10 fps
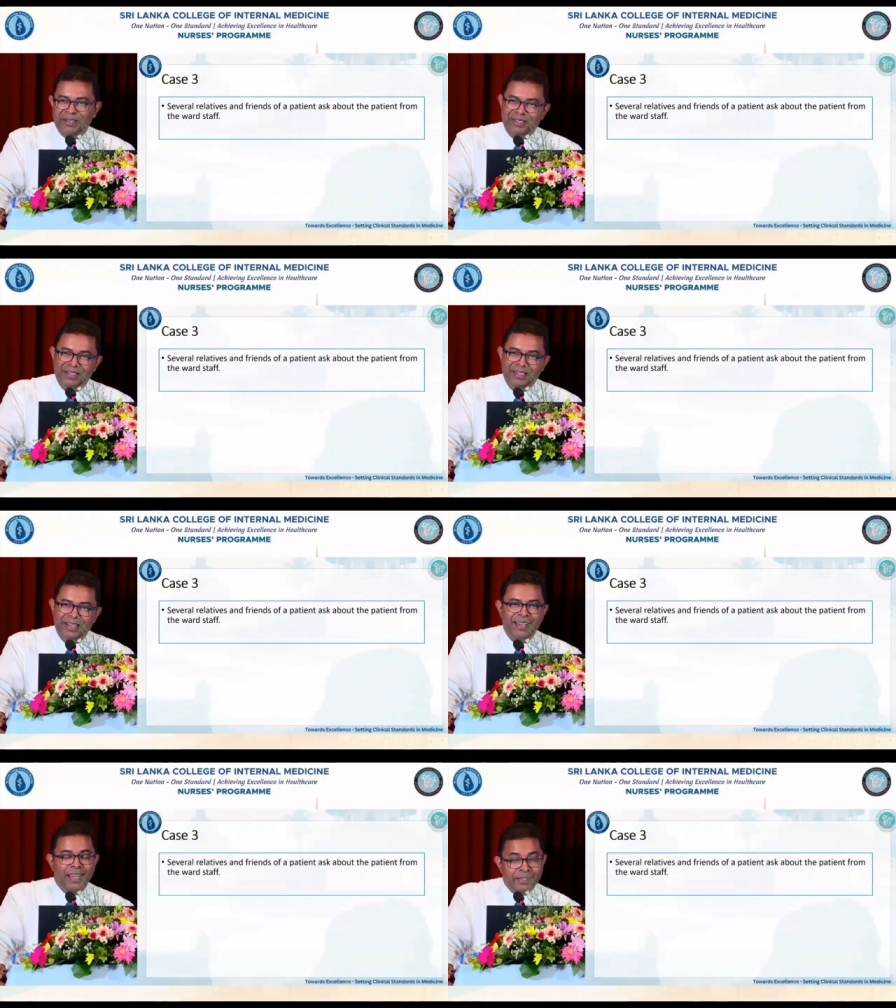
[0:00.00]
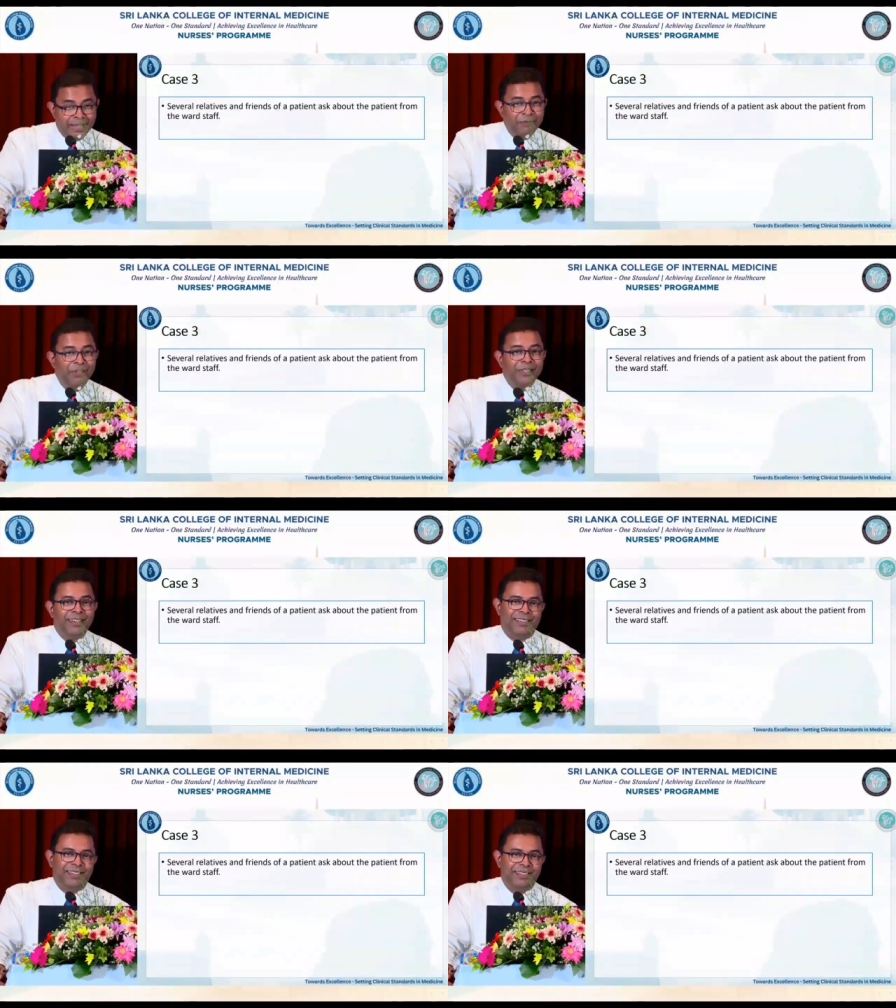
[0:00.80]
Okay? Same with
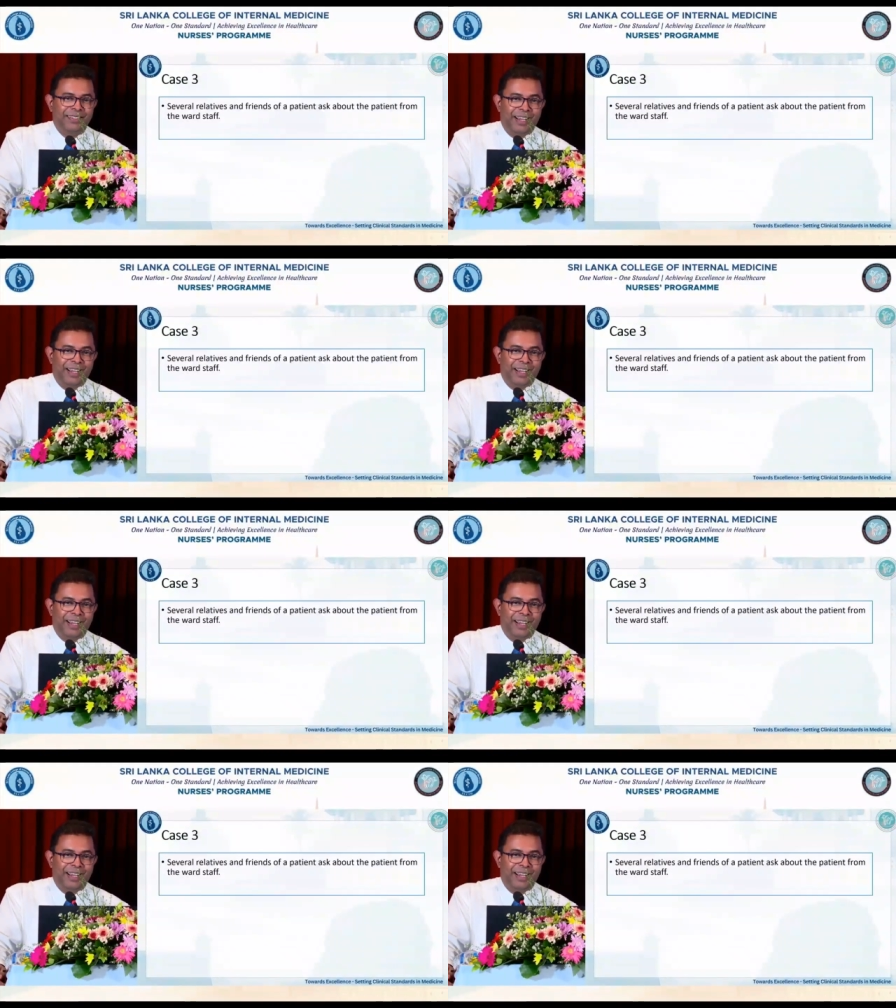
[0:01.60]
us.